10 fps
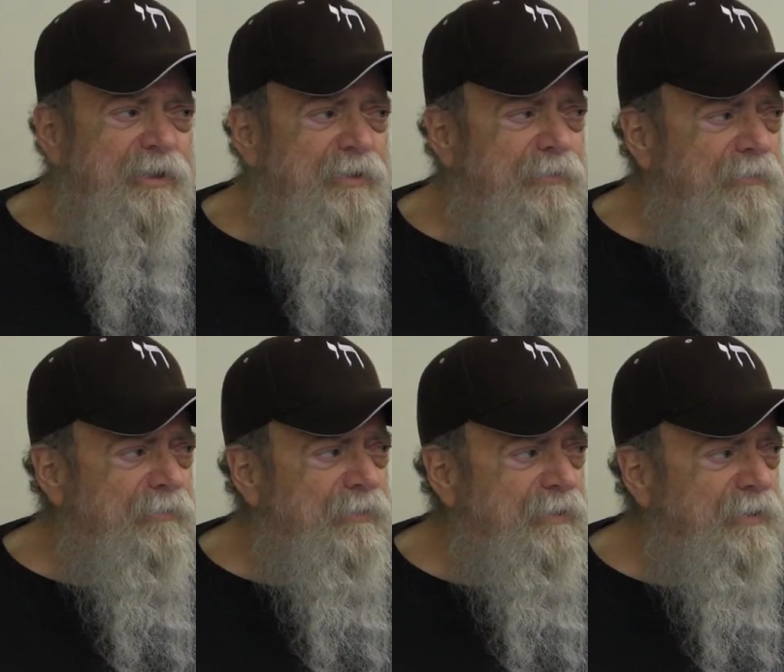
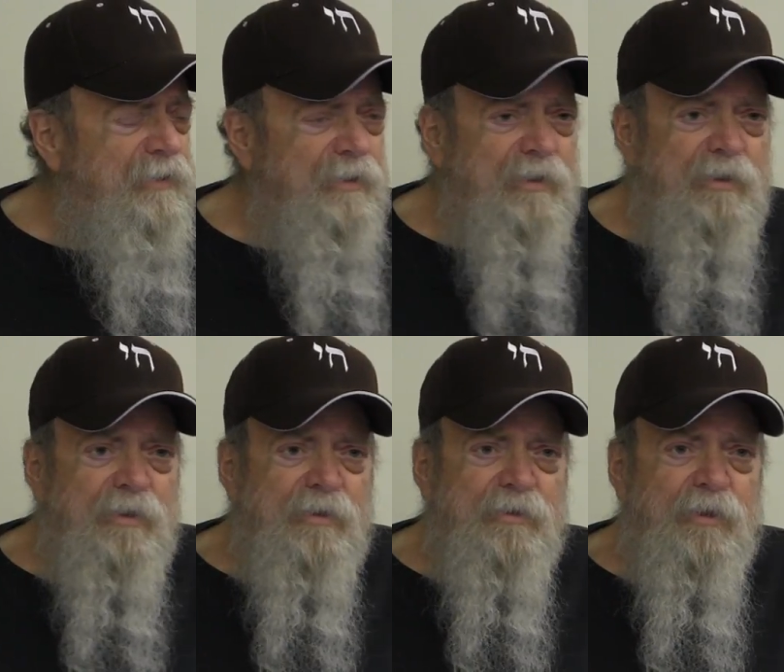you
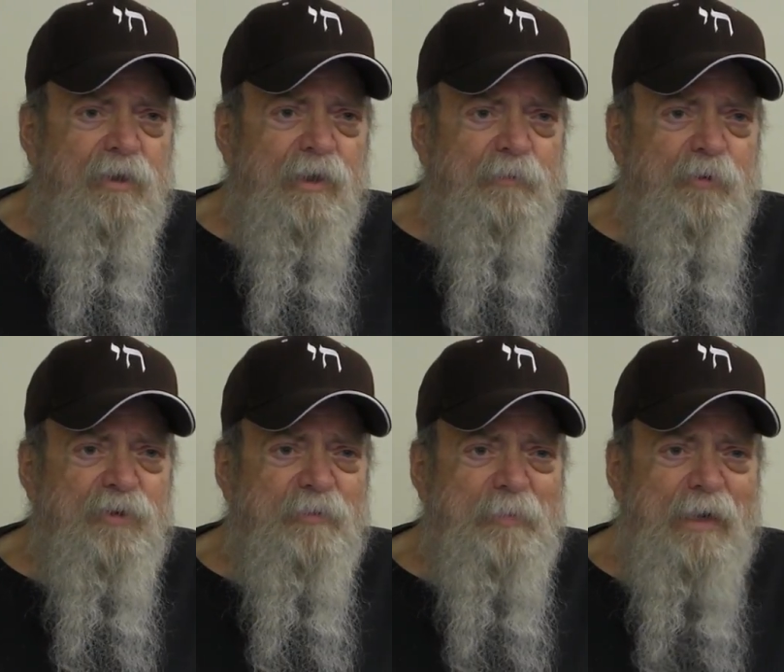to come to
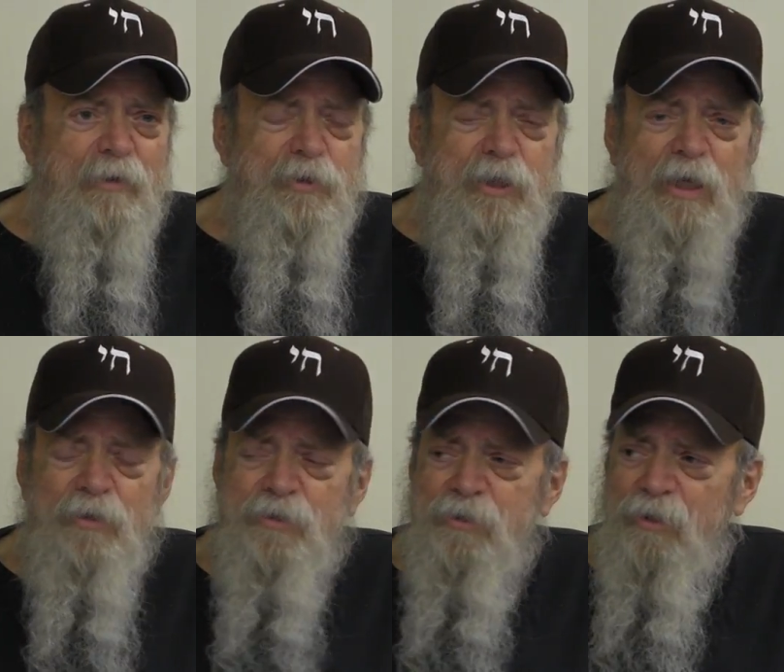some marriage
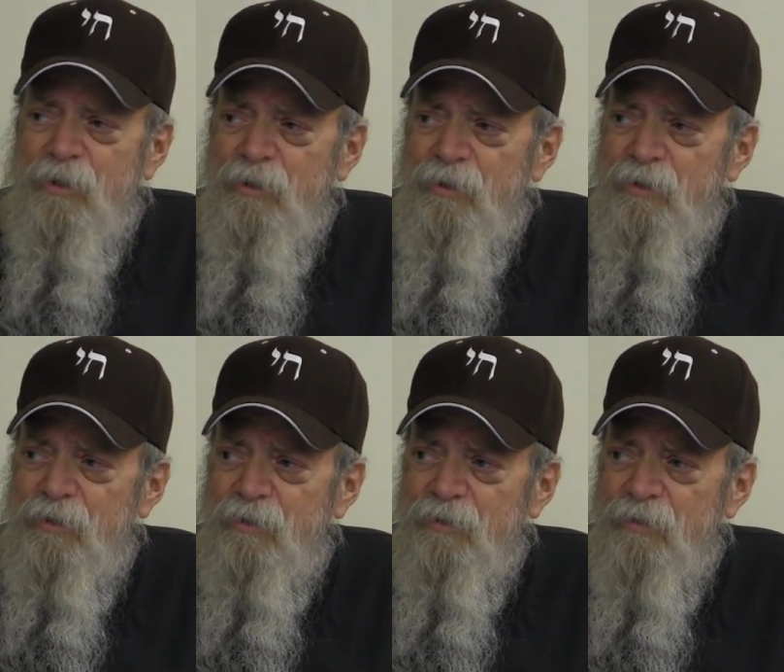counseling.
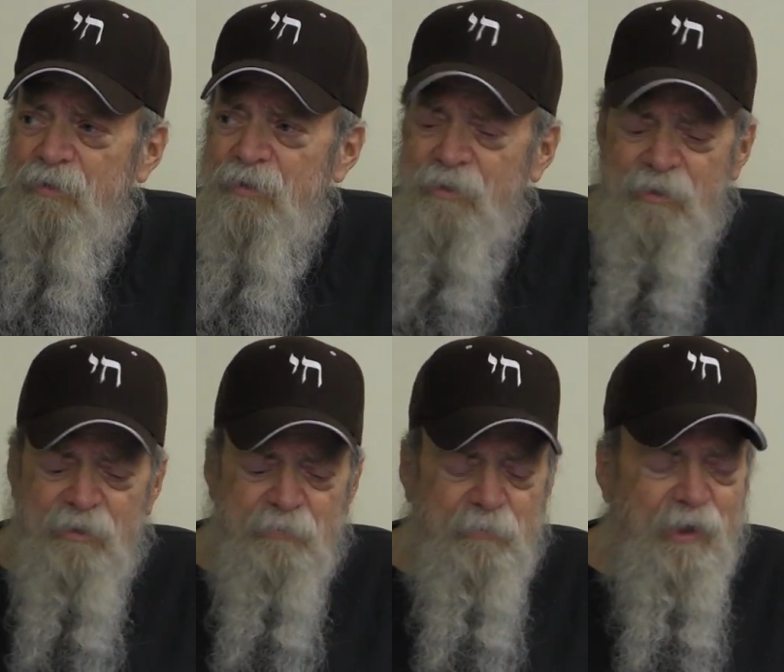
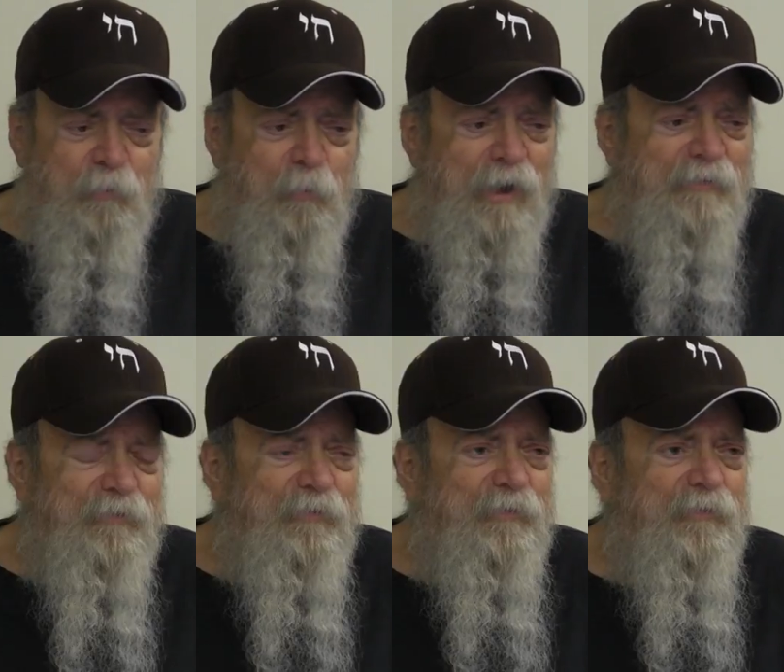My wife
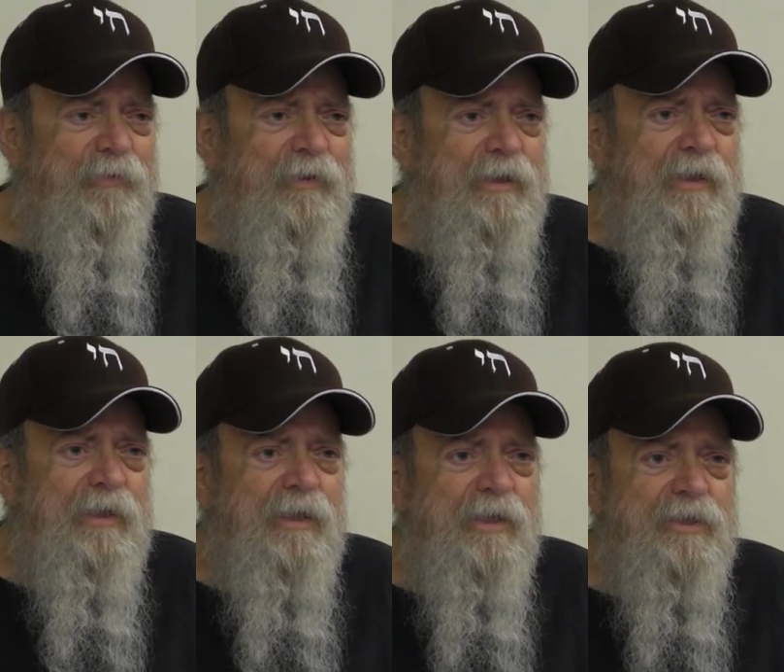
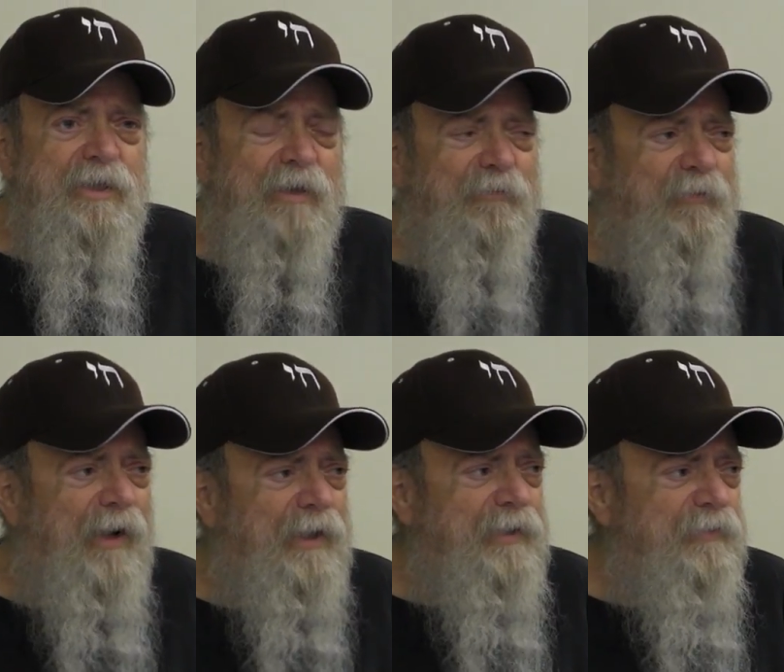is not
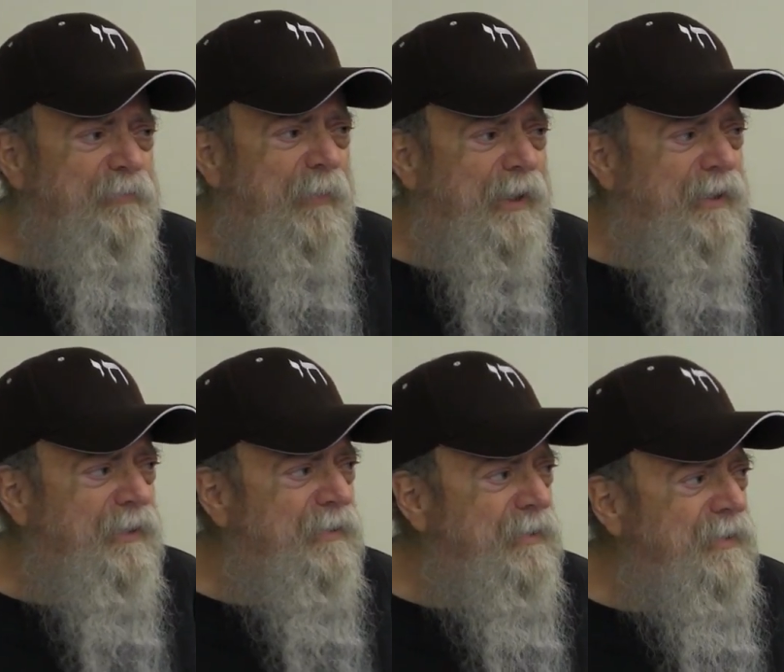fond of my
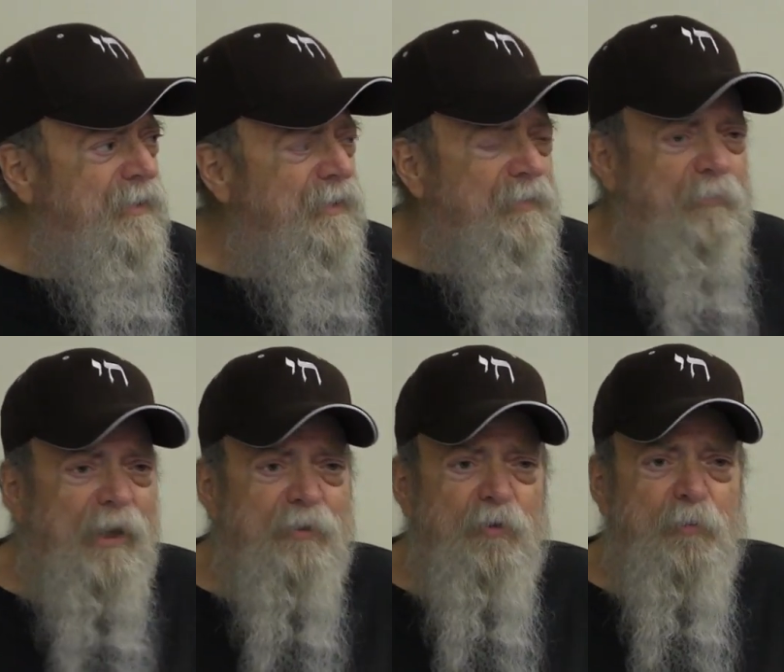
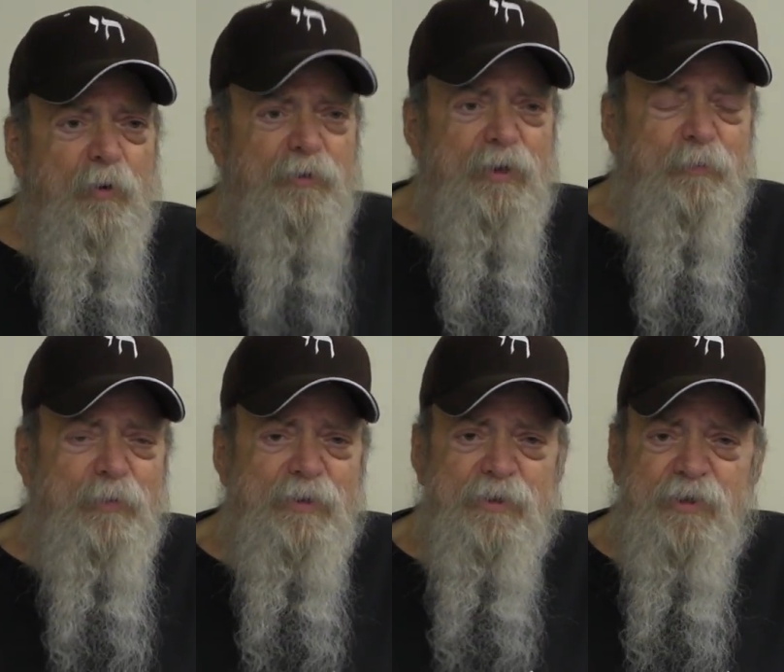my new birthday
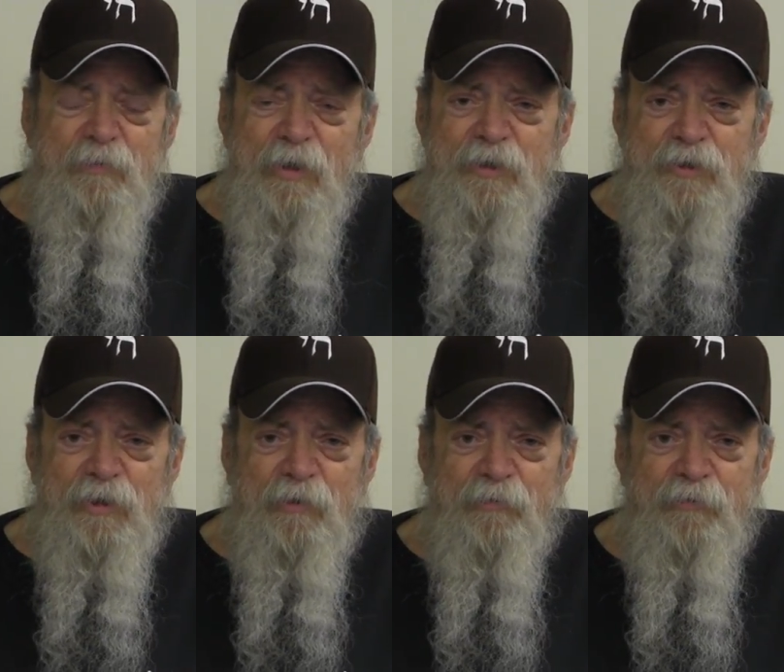present to
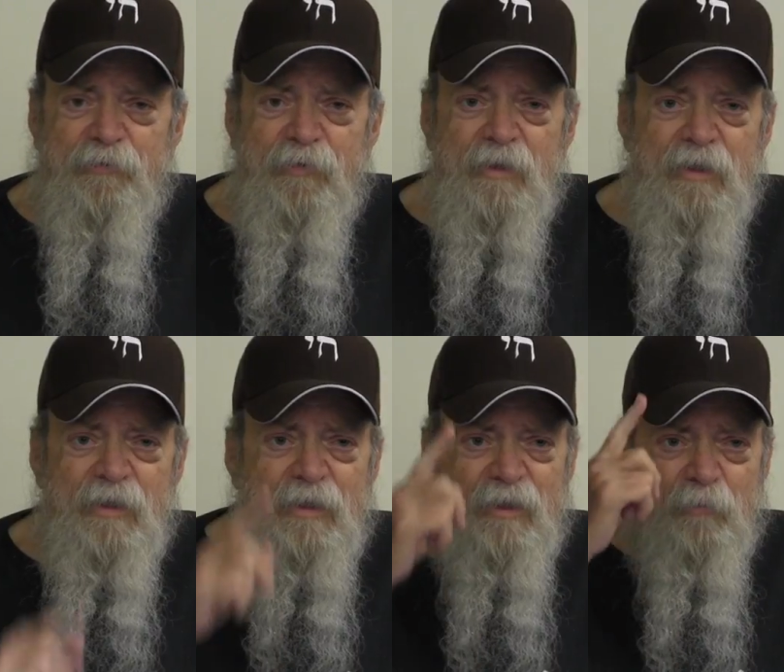myself.
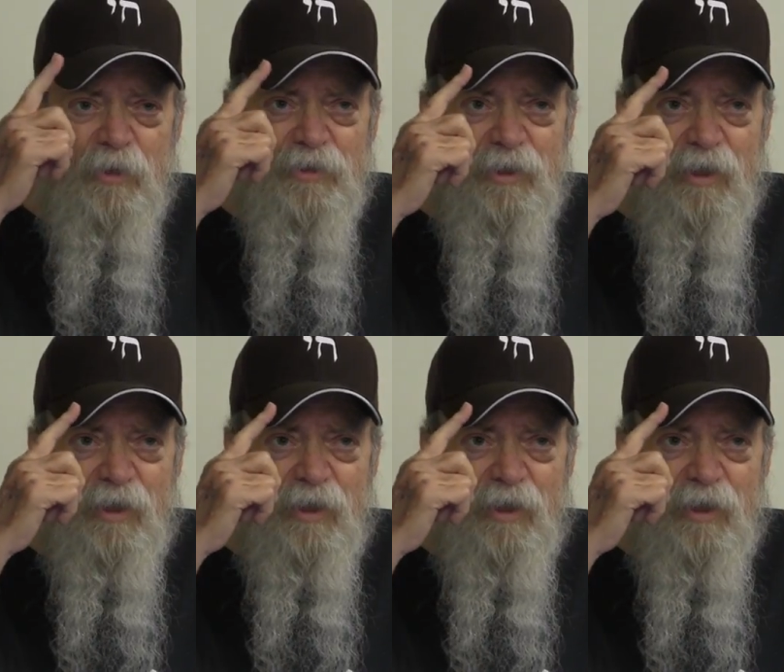It wasn't